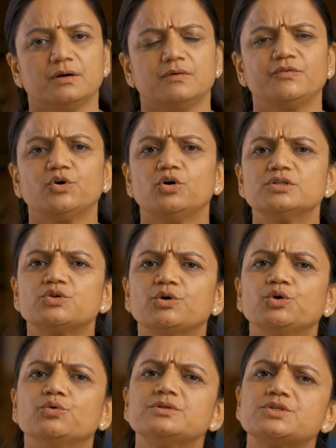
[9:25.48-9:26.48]
We also
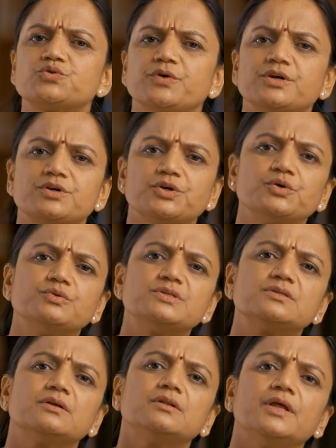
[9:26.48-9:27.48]
use to introduce
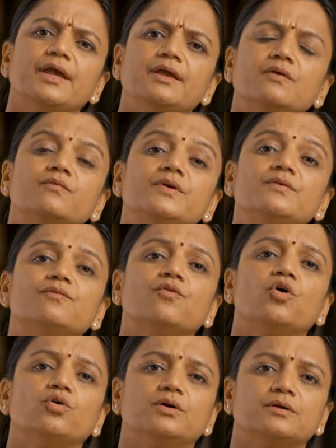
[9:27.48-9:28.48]
the thing we
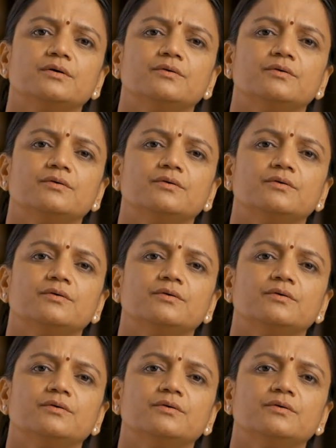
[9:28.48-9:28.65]
want.